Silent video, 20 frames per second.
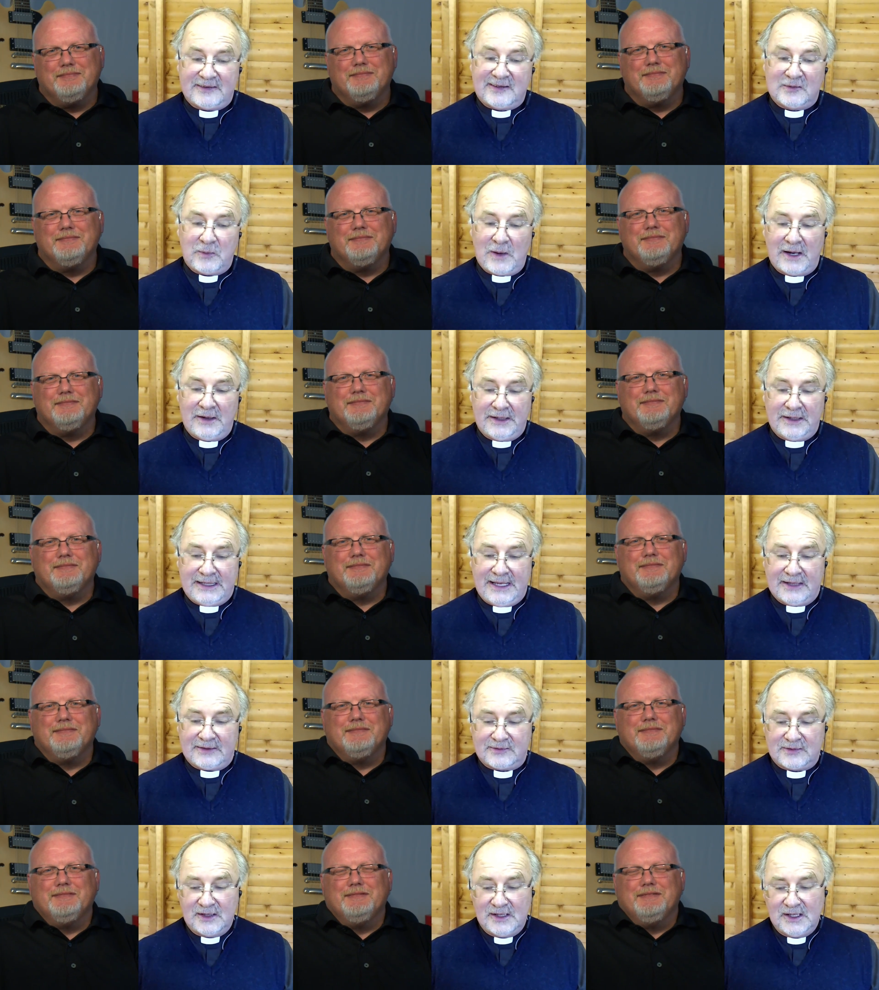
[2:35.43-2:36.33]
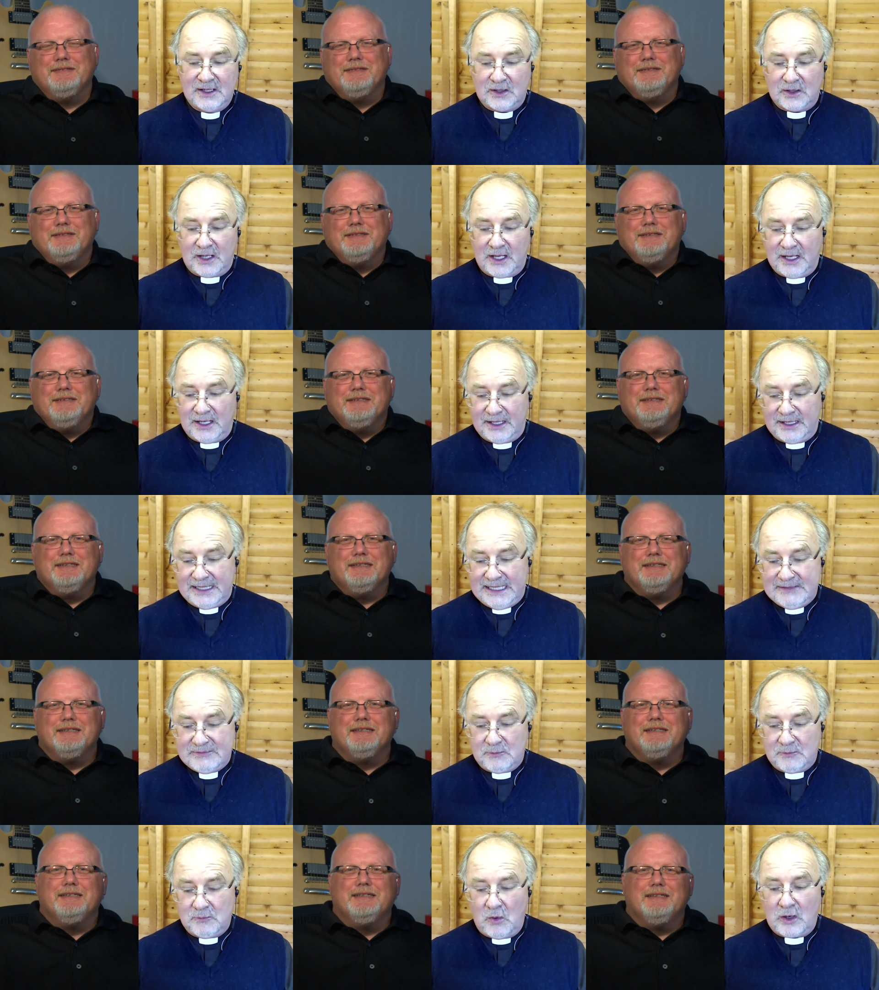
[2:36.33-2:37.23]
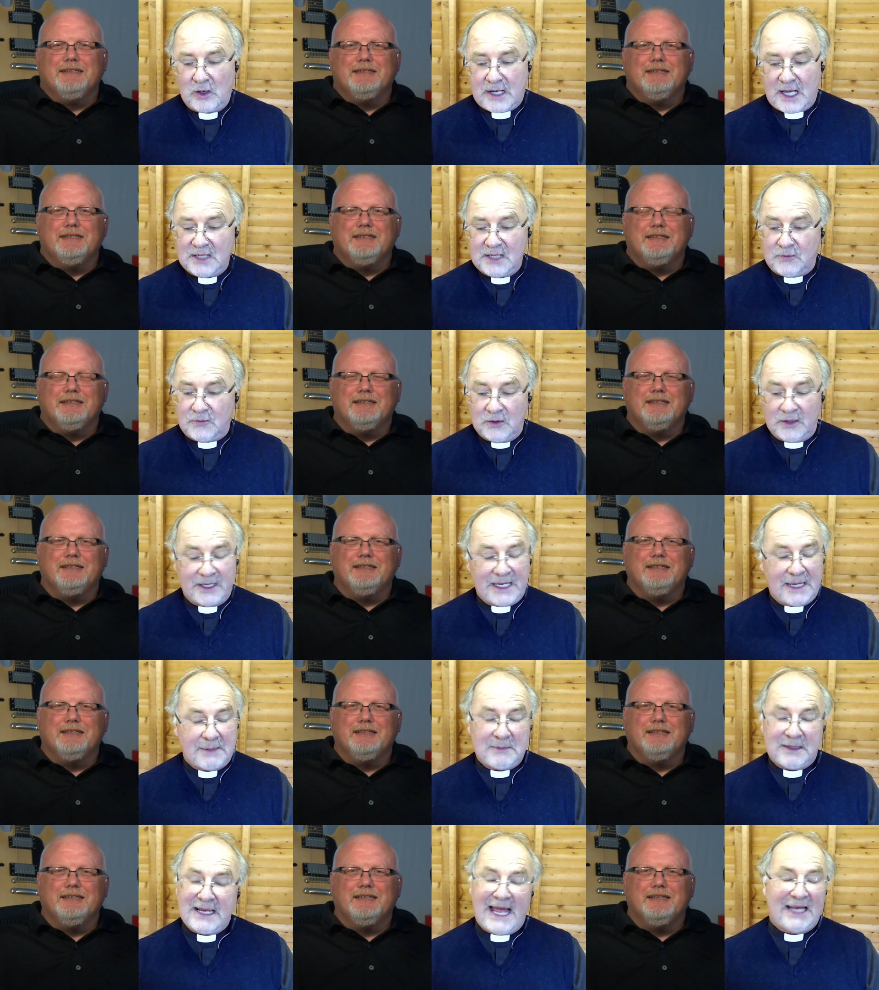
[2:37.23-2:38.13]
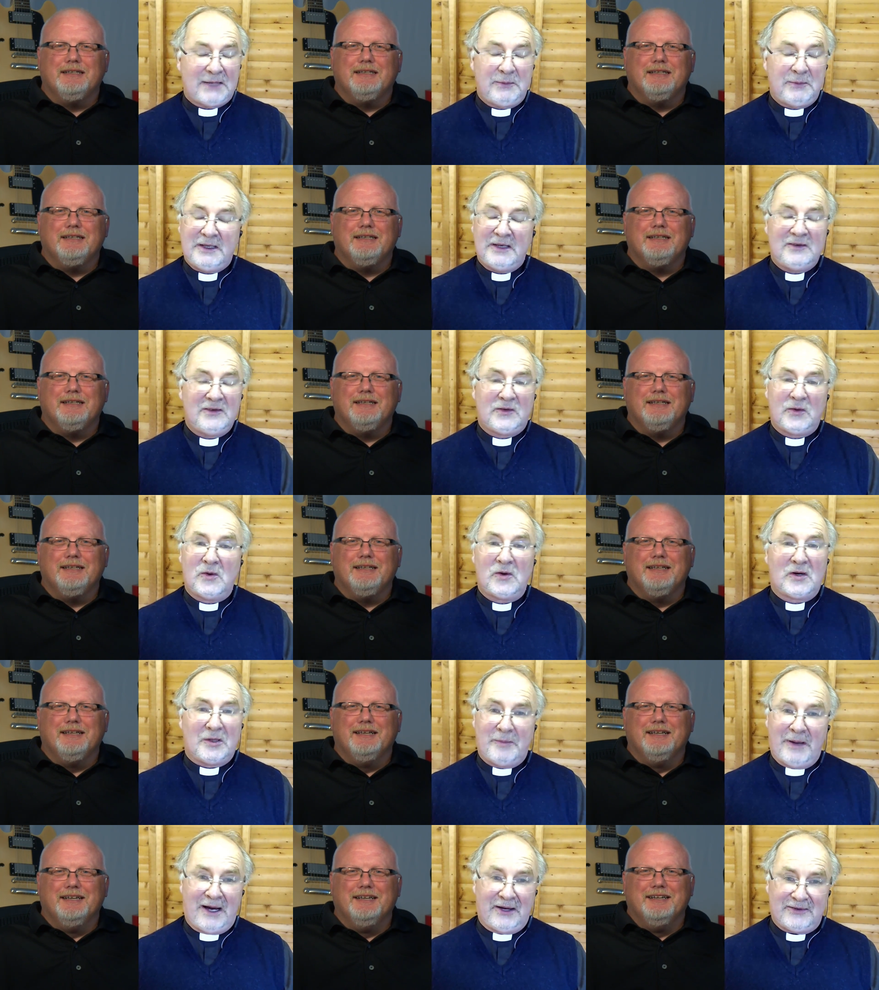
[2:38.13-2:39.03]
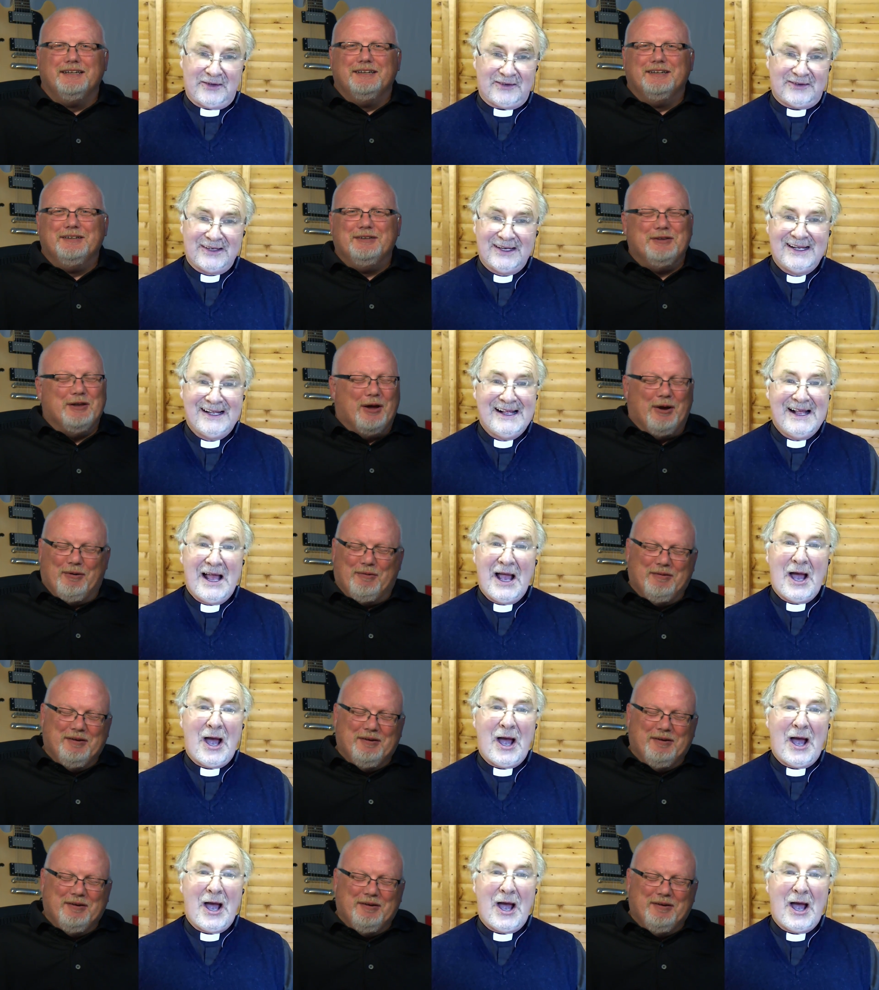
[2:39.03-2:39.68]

Speaker 1: and this is where it gets uh, even more colourful, and I'm glad we didn't talk about it. No.